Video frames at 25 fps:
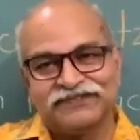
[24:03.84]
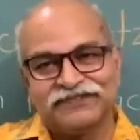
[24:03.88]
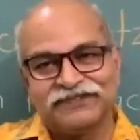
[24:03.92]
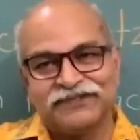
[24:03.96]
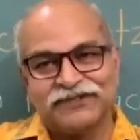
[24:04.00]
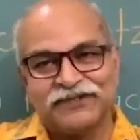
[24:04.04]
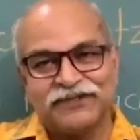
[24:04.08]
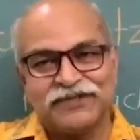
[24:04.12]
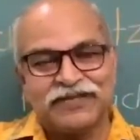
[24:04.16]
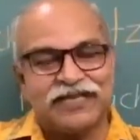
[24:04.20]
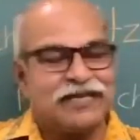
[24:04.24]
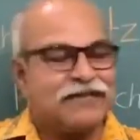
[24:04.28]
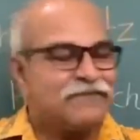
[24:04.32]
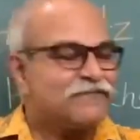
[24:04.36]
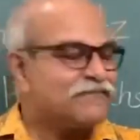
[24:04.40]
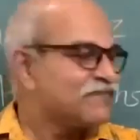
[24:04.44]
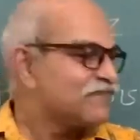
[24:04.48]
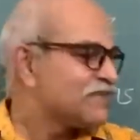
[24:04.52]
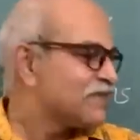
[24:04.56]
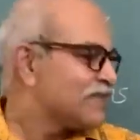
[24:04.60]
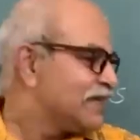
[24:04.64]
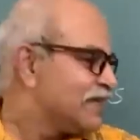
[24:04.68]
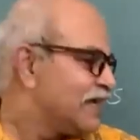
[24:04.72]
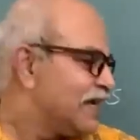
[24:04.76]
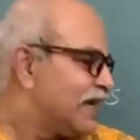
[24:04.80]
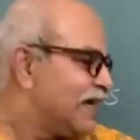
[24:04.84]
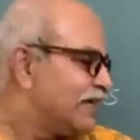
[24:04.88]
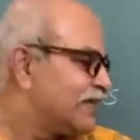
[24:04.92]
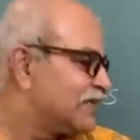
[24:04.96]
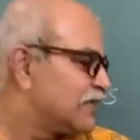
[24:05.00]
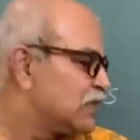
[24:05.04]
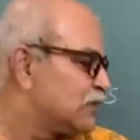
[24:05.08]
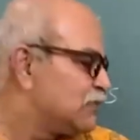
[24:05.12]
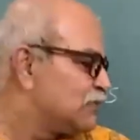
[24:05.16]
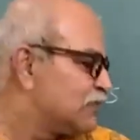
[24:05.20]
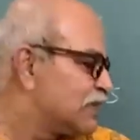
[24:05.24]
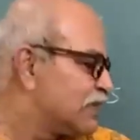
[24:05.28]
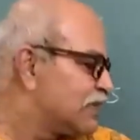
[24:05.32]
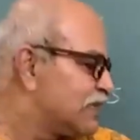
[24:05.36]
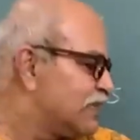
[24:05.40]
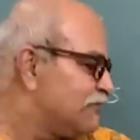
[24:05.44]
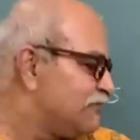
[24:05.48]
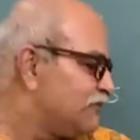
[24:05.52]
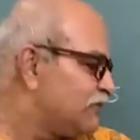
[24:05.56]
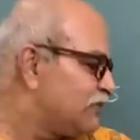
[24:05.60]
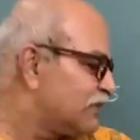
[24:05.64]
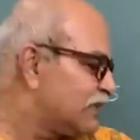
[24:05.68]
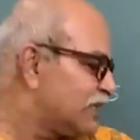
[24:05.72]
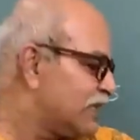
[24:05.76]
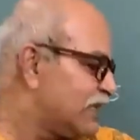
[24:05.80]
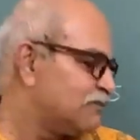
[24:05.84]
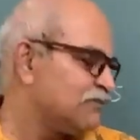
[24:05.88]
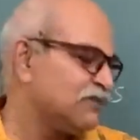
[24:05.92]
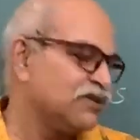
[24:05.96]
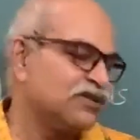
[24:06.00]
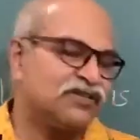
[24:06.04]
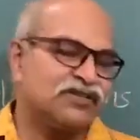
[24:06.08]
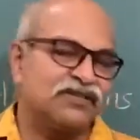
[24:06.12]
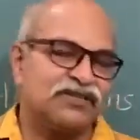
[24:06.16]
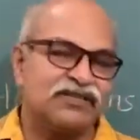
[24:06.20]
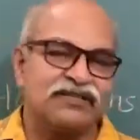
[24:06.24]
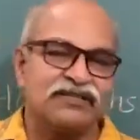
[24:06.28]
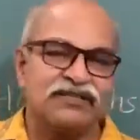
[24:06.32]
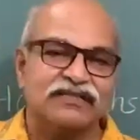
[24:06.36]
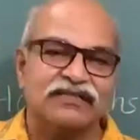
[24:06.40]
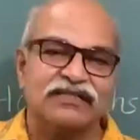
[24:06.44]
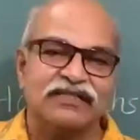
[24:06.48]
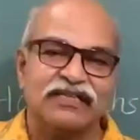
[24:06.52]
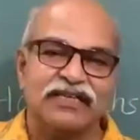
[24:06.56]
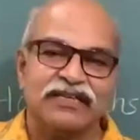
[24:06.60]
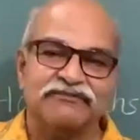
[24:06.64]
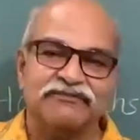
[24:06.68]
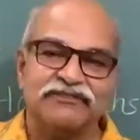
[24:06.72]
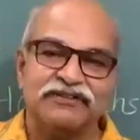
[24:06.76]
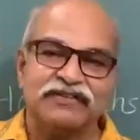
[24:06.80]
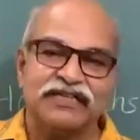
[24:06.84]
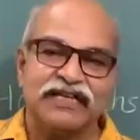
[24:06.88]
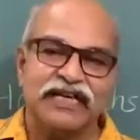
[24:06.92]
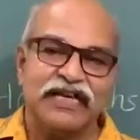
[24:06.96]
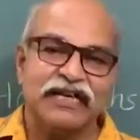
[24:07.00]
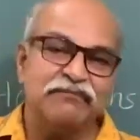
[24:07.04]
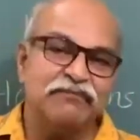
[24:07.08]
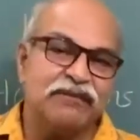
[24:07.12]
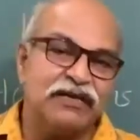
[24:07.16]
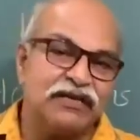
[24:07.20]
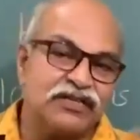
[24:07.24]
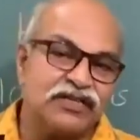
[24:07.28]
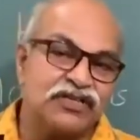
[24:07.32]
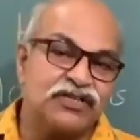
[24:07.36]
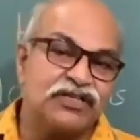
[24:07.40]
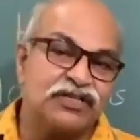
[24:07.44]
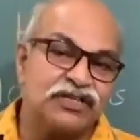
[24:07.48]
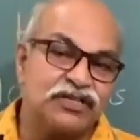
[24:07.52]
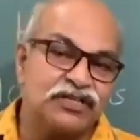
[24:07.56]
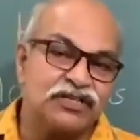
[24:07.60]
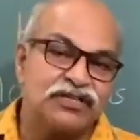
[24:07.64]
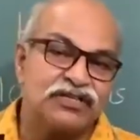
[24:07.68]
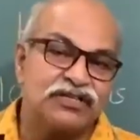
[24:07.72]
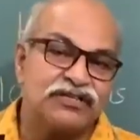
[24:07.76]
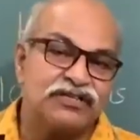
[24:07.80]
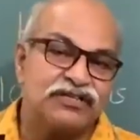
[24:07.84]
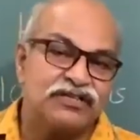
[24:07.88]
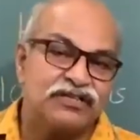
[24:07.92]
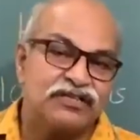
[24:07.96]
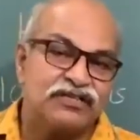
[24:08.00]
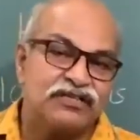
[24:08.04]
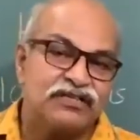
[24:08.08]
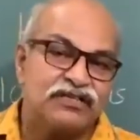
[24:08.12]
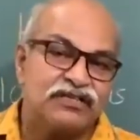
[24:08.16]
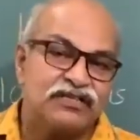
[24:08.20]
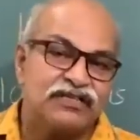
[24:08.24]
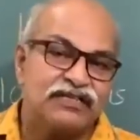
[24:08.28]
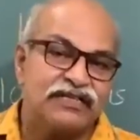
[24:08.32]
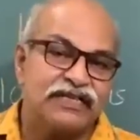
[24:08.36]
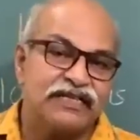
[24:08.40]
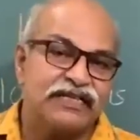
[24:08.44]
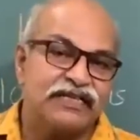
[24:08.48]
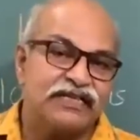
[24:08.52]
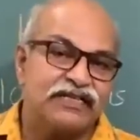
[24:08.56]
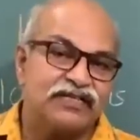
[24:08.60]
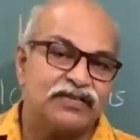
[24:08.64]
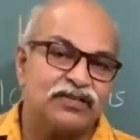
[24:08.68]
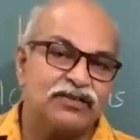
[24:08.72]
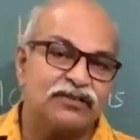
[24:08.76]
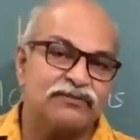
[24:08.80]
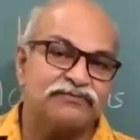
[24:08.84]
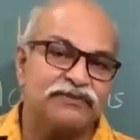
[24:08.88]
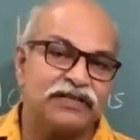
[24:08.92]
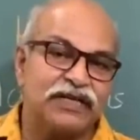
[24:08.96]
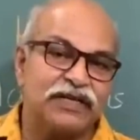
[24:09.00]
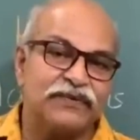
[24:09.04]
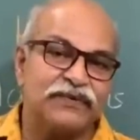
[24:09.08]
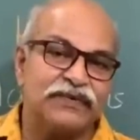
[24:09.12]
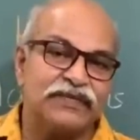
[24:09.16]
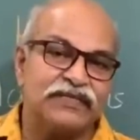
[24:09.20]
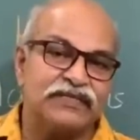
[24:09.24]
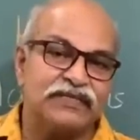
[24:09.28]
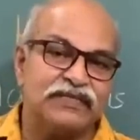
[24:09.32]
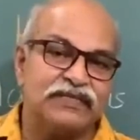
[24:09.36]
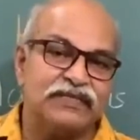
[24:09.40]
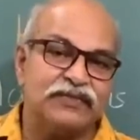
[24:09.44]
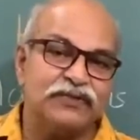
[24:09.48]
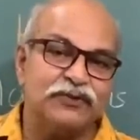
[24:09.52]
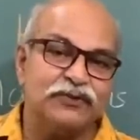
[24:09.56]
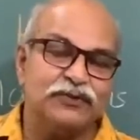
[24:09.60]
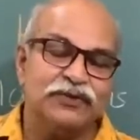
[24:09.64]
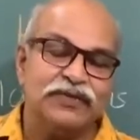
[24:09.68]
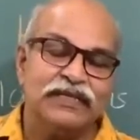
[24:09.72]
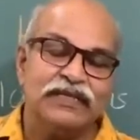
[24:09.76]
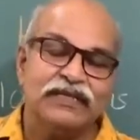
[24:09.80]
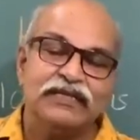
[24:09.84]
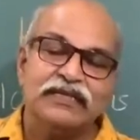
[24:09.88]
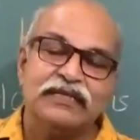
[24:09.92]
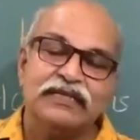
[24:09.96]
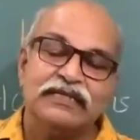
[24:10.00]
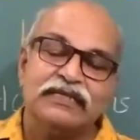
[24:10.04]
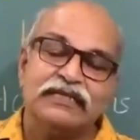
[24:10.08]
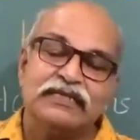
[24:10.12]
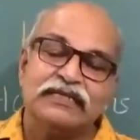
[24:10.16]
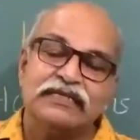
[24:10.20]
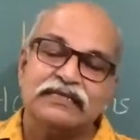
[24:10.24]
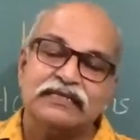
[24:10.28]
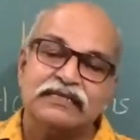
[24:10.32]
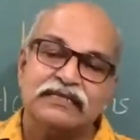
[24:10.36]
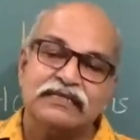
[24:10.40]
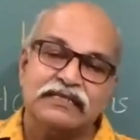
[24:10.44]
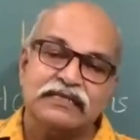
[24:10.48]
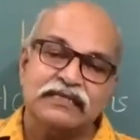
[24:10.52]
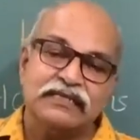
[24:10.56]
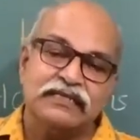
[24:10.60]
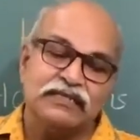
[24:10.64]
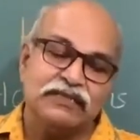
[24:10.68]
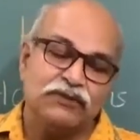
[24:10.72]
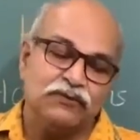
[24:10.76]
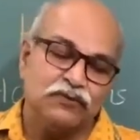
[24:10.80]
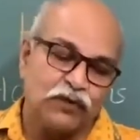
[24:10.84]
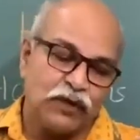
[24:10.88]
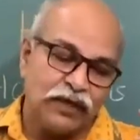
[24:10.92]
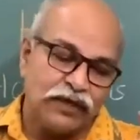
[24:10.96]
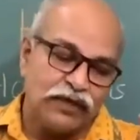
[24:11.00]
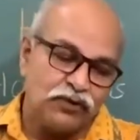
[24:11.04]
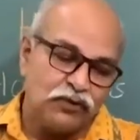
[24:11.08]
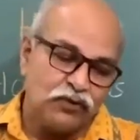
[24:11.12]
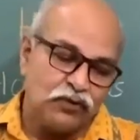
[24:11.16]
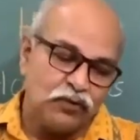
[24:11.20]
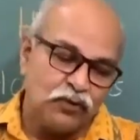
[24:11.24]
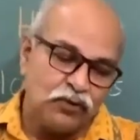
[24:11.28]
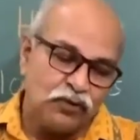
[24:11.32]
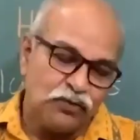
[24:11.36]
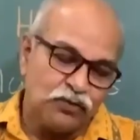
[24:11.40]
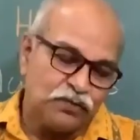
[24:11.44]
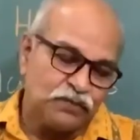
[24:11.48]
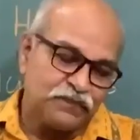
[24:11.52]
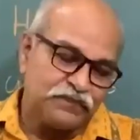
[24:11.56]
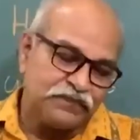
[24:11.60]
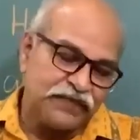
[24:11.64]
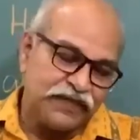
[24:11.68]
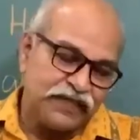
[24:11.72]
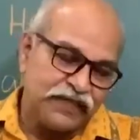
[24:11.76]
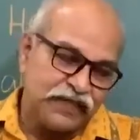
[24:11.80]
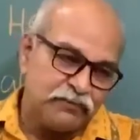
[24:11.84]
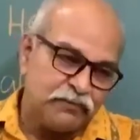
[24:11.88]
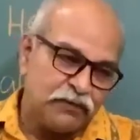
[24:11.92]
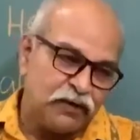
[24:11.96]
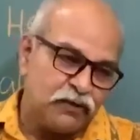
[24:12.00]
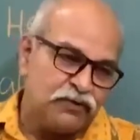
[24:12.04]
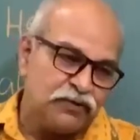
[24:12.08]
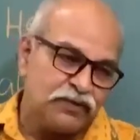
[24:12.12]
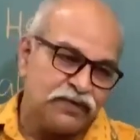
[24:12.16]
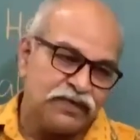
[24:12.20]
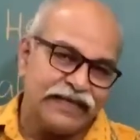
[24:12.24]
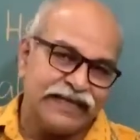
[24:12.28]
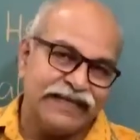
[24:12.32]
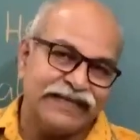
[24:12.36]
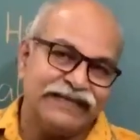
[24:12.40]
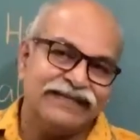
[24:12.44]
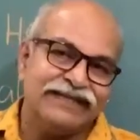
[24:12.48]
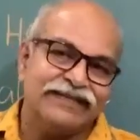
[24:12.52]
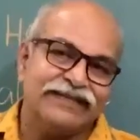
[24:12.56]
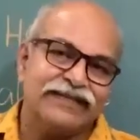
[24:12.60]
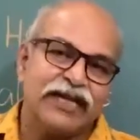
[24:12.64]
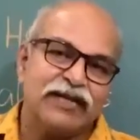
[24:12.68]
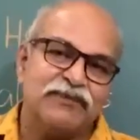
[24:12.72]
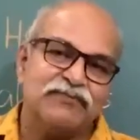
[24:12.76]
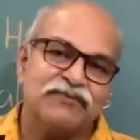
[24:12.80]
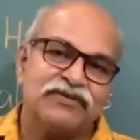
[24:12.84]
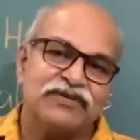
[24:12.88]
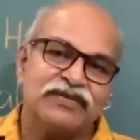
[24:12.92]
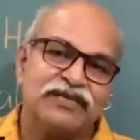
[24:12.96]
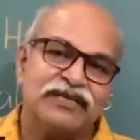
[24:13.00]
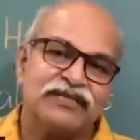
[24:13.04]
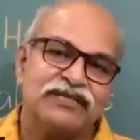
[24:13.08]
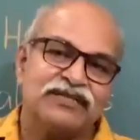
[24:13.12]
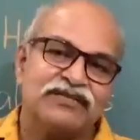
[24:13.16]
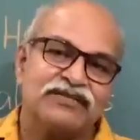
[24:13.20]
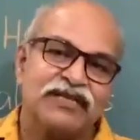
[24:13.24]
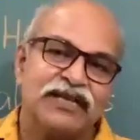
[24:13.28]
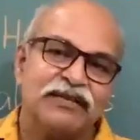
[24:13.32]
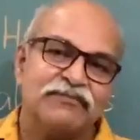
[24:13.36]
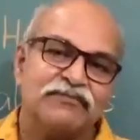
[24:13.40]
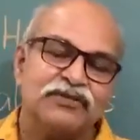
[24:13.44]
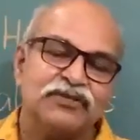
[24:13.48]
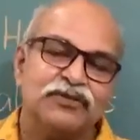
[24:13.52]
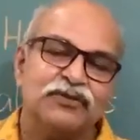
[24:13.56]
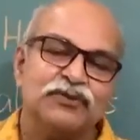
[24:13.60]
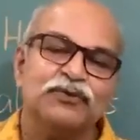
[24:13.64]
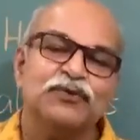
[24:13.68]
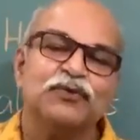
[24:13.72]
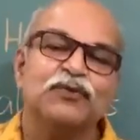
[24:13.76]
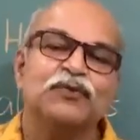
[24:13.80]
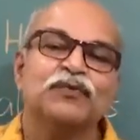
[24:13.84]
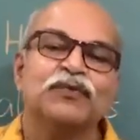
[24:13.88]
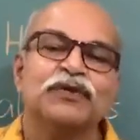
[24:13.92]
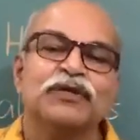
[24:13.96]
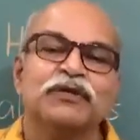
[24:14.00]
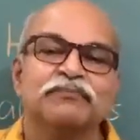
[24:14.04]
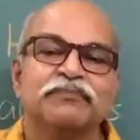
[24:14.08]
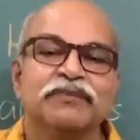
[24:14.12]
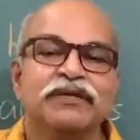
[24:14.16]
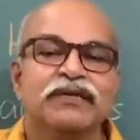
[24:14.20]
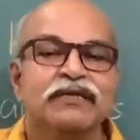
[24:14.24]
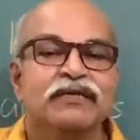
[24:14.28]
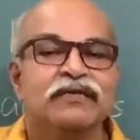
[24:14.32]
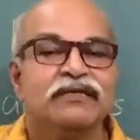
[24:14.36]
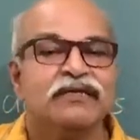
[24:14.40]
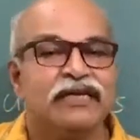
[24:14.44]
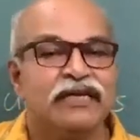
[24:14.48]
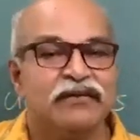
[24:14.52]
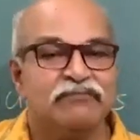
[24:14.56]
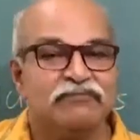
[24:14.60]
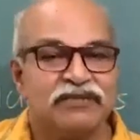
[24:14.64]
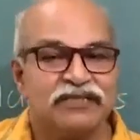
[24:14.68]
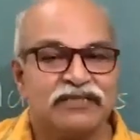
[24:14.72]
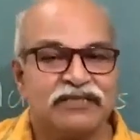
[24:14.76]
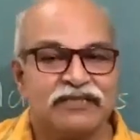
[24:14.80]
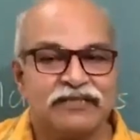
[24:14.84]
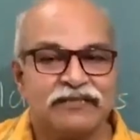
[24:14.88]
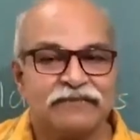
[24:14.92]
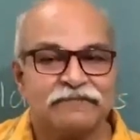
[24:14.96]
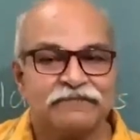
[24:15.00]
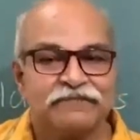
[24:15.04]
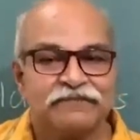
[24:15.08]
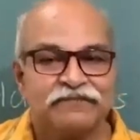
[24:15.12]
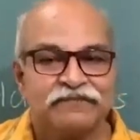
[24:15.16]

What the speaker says: Okay, and similarly for emission, if it emits radiation of frequency nu, in one go an amount n times h times nu will be emitted.